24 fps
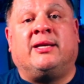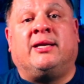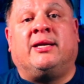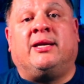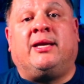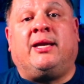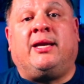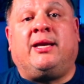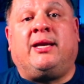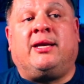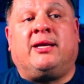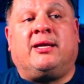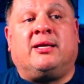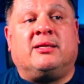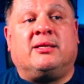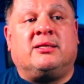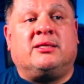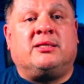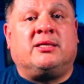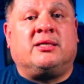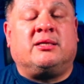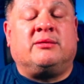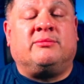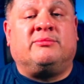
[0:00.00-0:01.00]

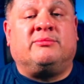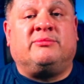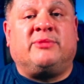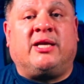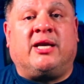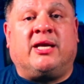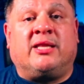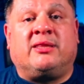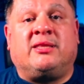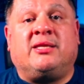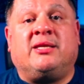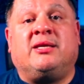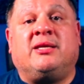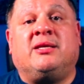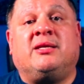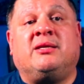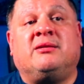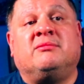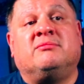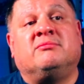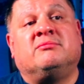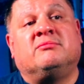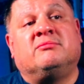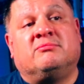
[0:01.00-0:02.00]
And
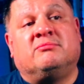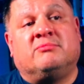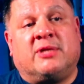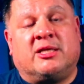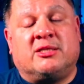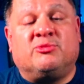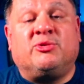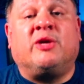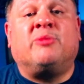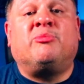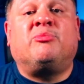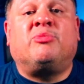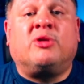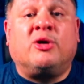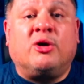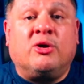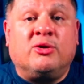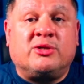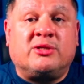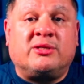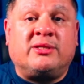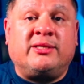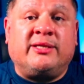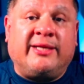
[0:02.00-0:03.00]
as we
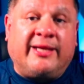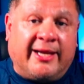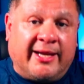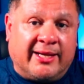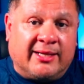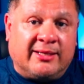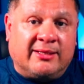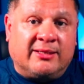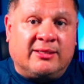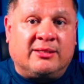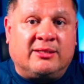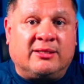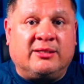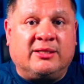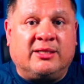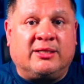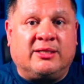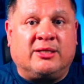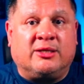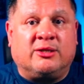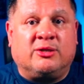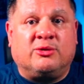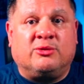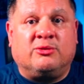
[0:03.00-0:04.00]
approached the end,
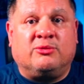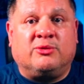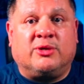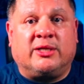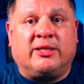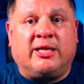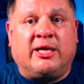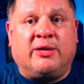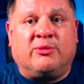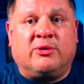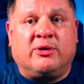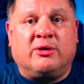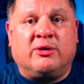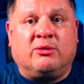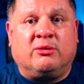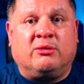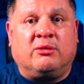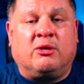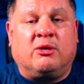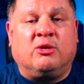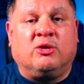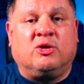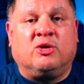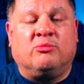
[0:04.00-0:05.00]
where they were no
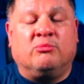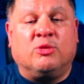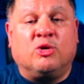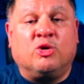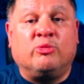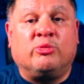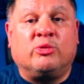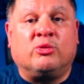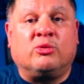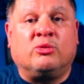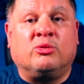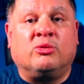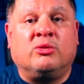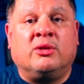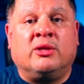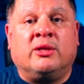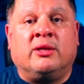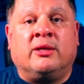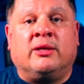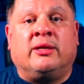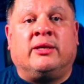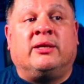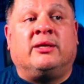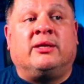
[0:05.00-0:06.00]
longer mobile,
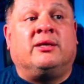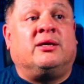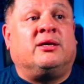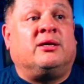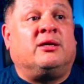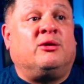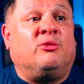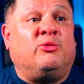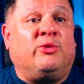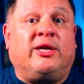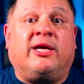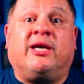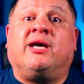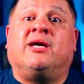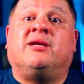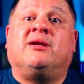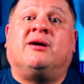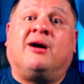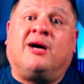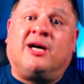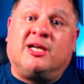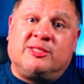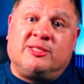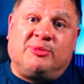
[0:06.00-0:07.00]
we had
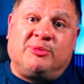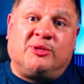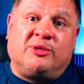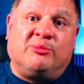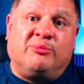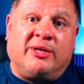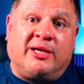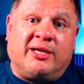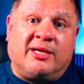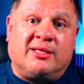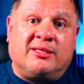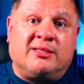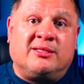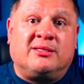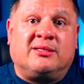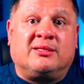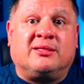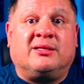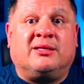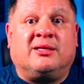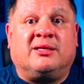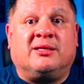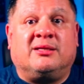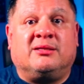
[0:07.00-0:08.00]
hospital beds
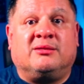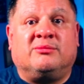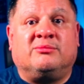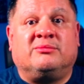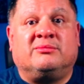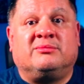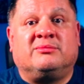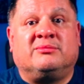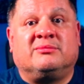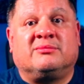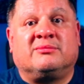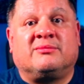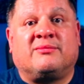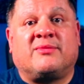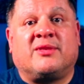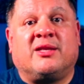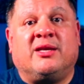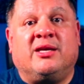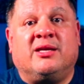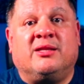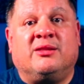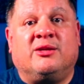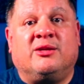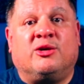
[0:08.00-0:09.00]

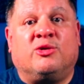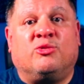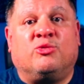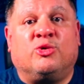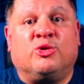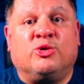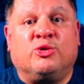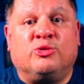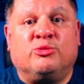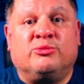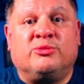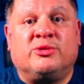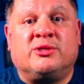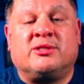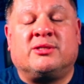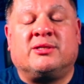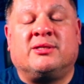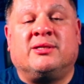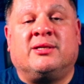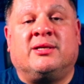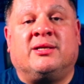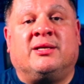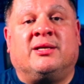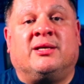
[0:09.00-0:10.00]
in their rooms,
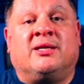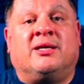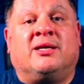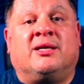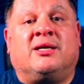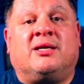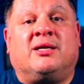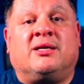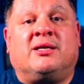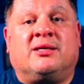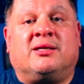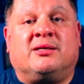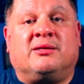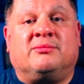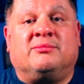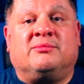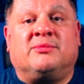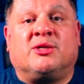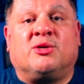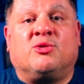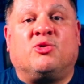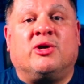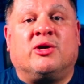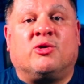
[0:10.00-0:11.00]

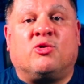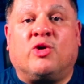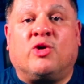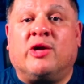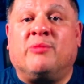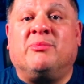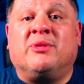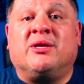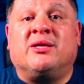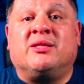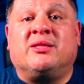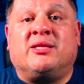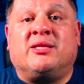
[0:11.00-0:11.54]
equipment